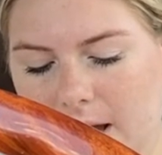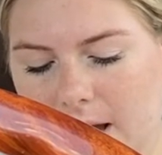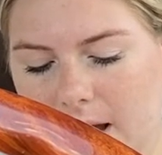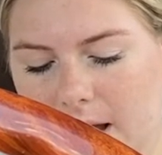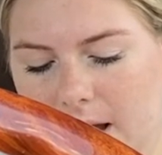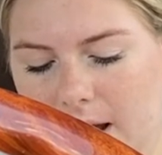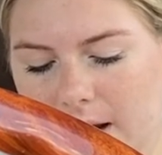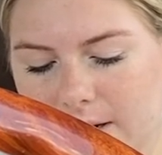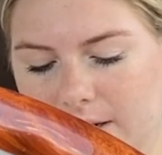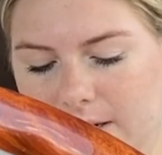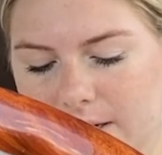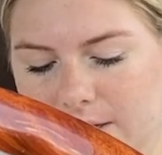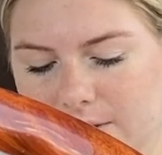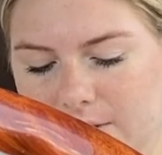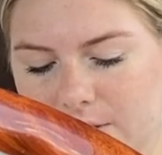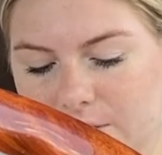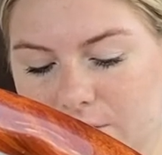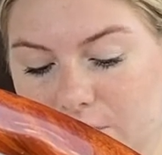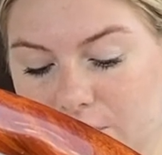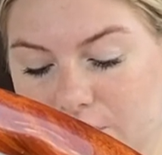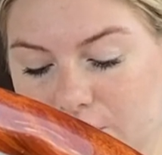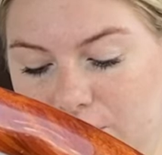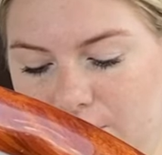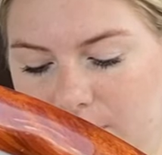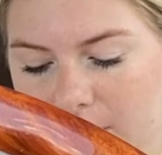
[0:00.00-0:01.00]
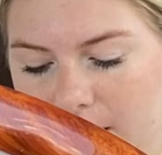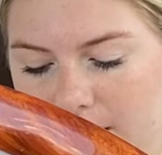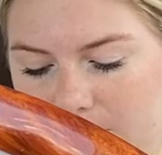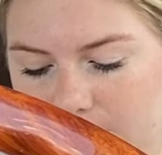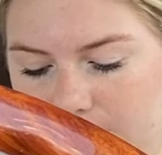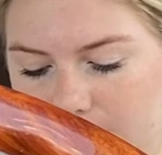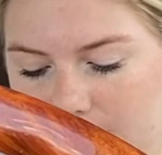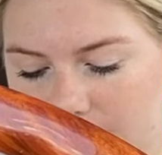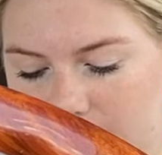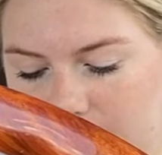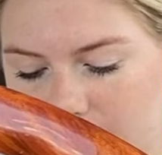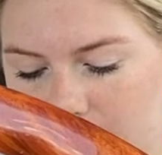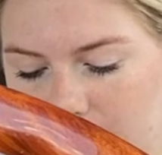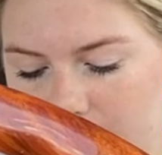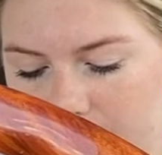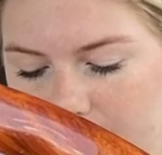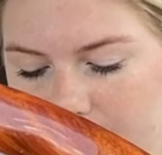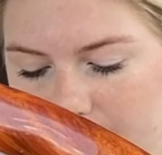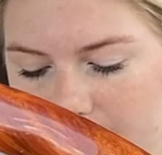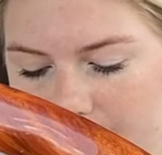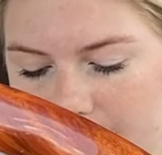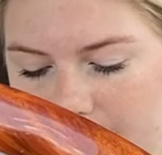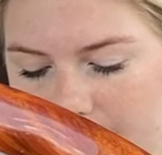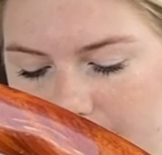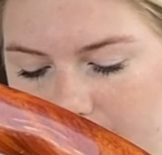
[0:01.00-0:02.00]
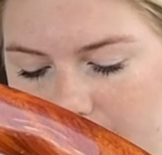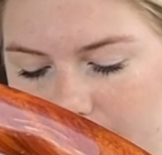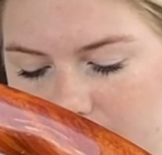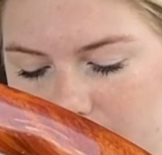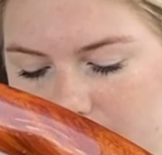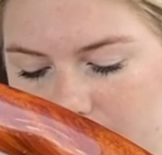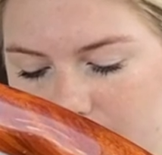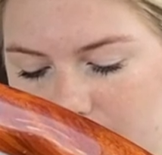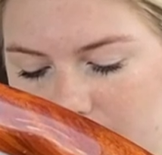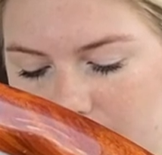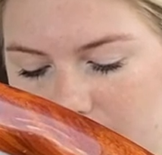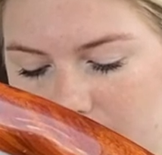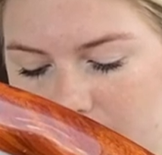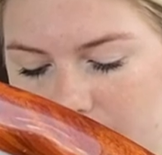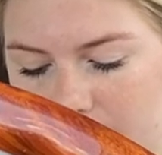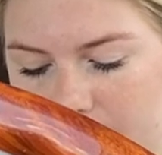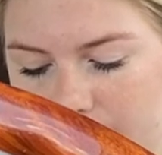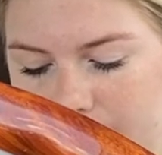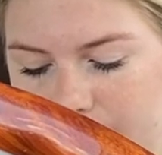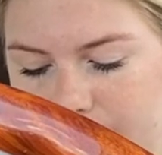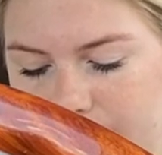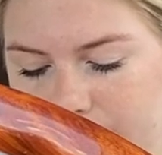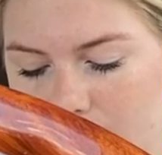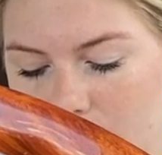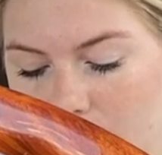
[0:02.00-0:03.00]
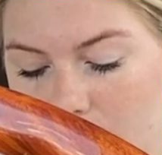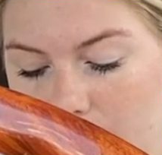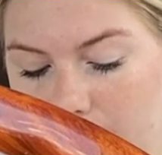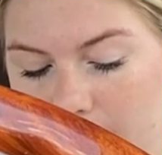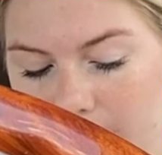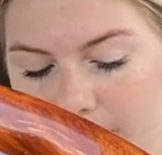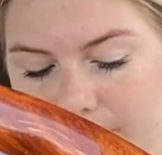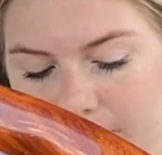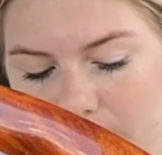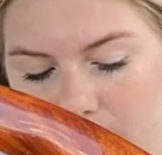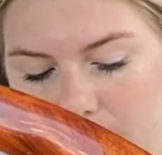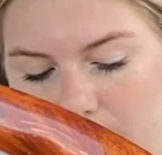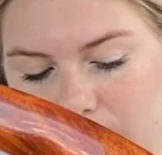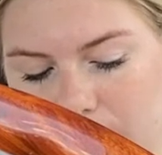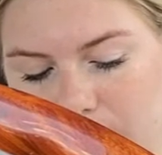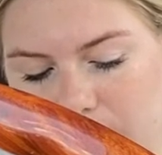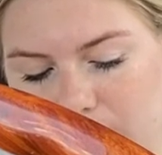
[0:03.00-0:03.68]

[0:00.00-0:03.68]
I need to distract myself by like sitting on my phone.